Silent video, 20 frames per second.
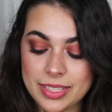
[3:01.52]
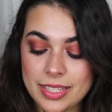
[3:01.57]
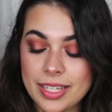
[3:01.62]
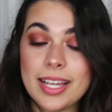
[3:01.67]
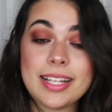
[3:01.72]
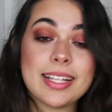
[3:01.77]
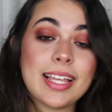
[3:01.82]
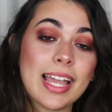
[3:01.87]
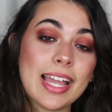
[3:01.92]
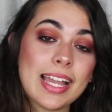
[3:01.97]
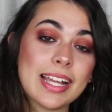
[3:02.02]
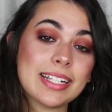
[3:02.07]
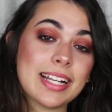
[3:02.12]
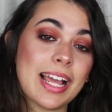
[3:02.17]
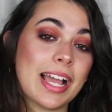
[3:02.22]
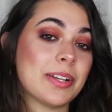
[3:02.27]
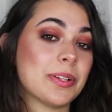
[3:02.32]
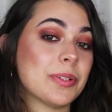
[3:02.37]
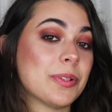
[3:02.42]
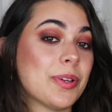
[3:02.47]
Again,
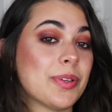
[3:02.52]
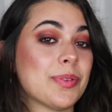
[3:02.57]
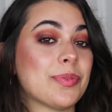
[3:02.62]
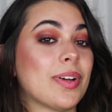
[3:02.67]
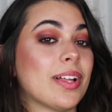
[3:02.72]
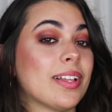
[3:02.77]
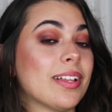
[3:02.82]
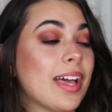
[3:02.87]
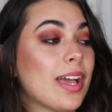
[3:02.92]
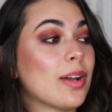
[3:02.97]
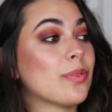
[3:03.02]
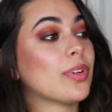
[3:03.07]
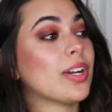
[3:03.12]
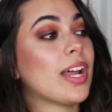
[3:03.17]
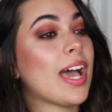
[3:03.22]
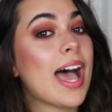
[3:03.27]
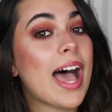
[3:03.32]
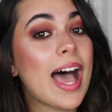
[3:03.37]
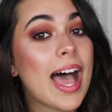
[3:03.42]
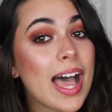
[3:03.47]
I don't know if I'll ever
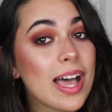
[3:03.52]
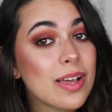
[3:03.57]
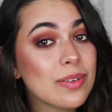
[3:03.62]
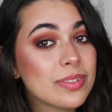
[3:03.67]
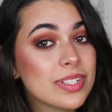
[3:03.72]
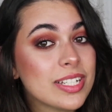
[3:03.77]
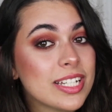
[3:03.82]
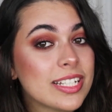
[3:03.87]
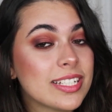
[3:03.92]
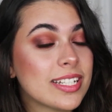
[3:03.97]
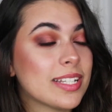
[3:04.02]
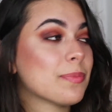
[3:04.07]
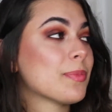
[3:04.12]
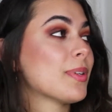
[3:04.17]
have it,